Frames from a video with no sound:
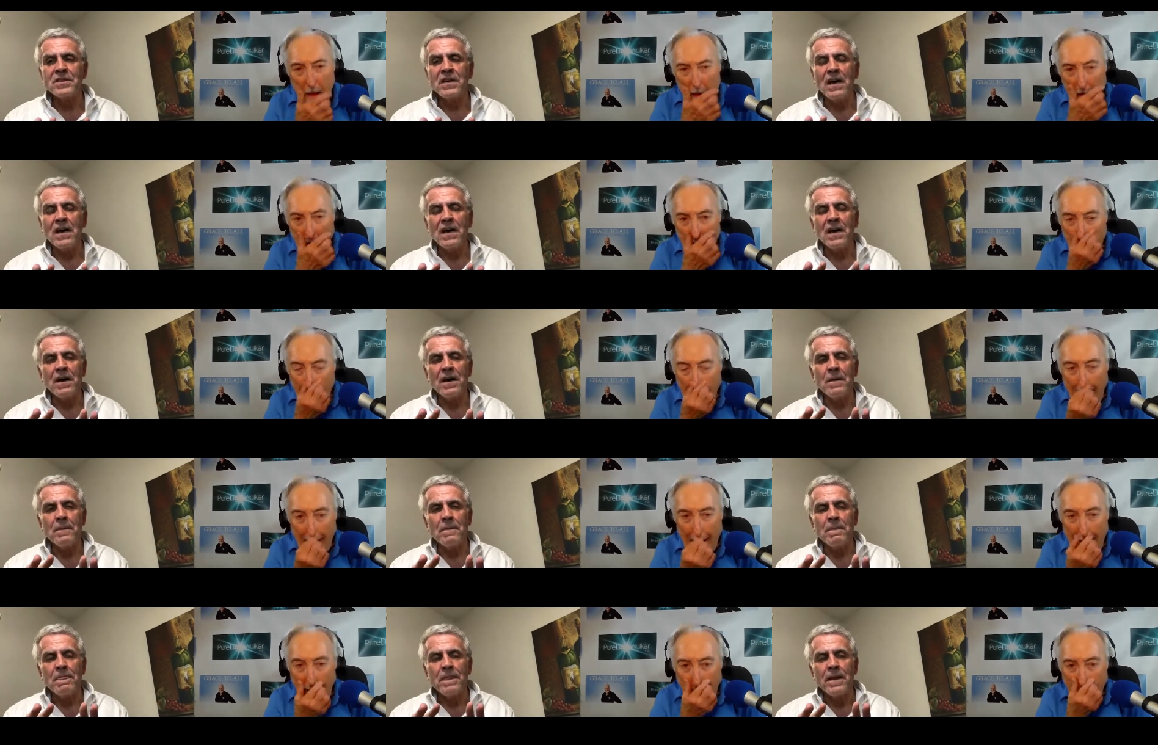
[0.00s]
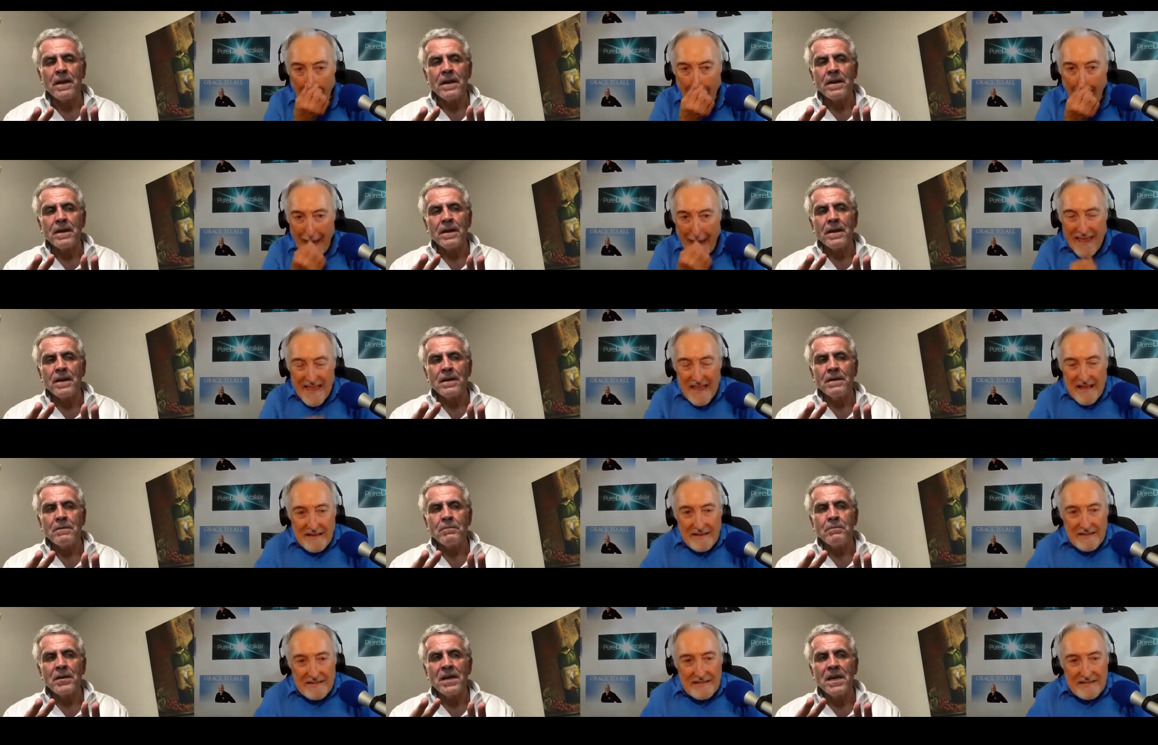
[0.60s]
Speaker 1: uh,
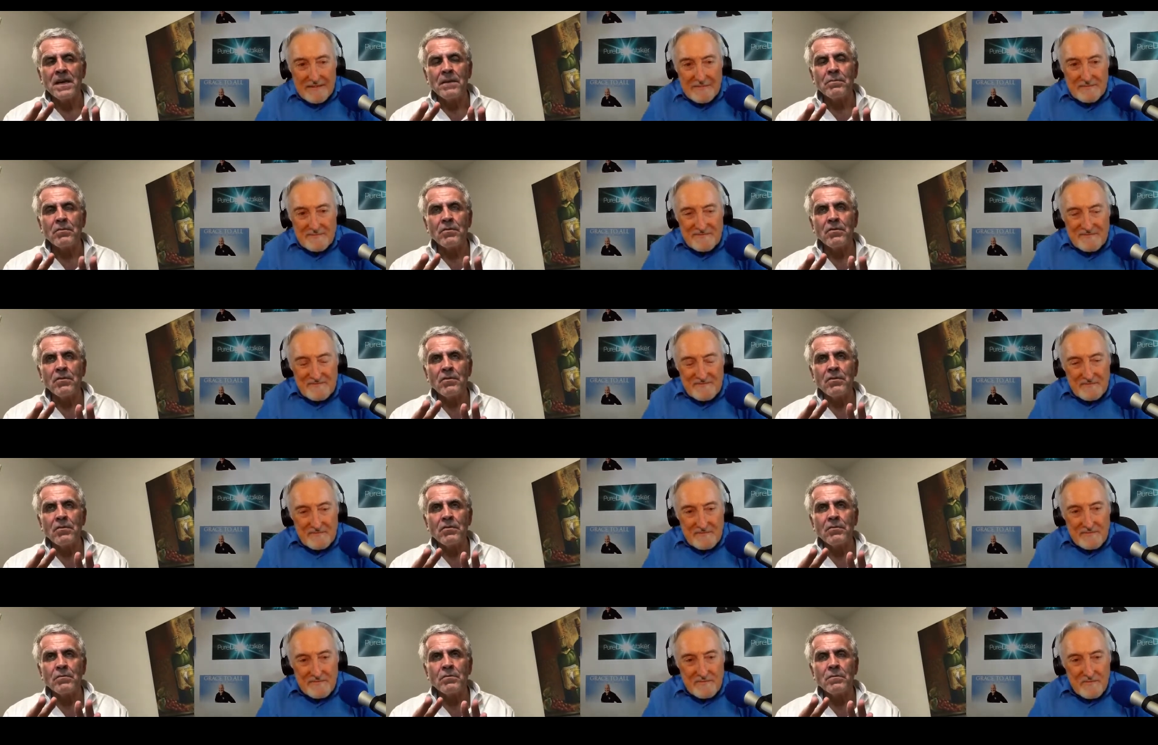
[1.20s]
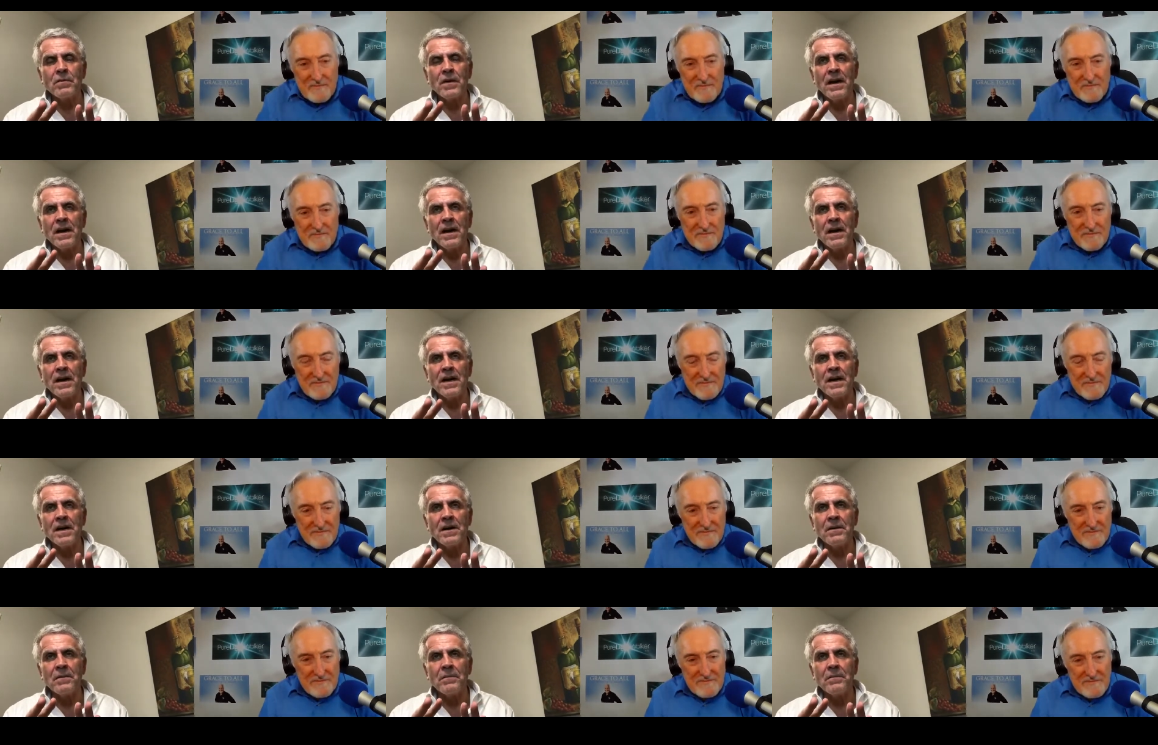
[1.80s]
people
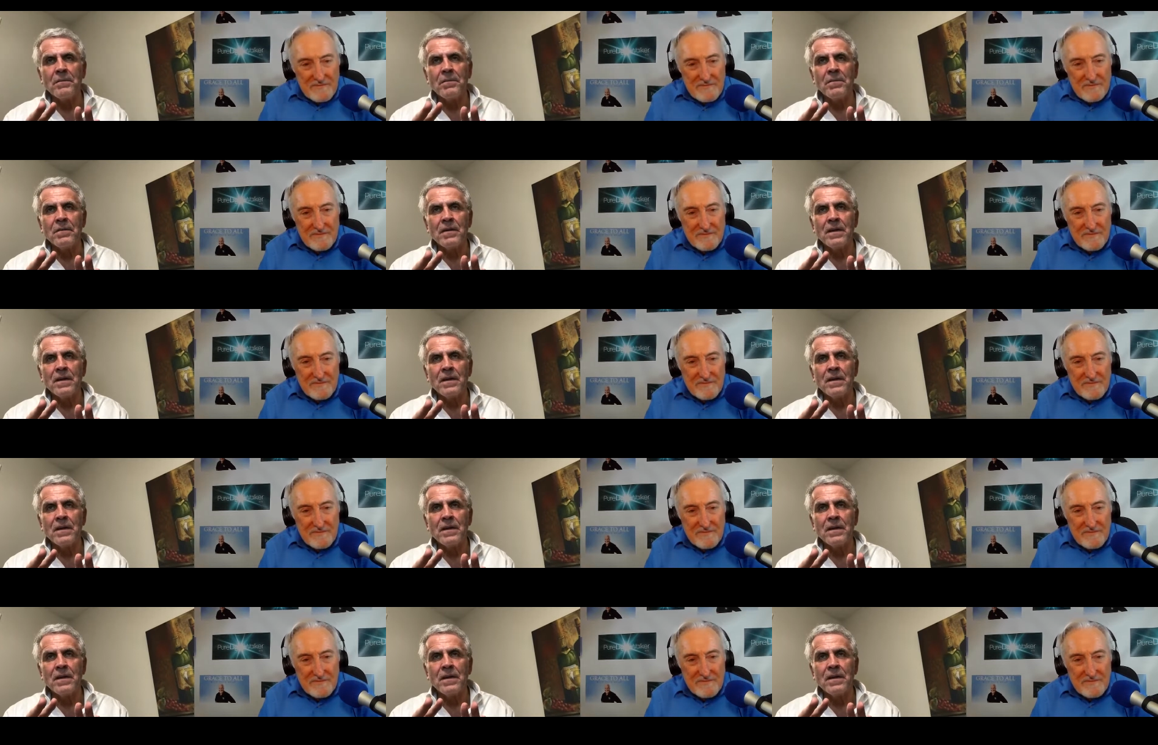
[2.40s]
uh,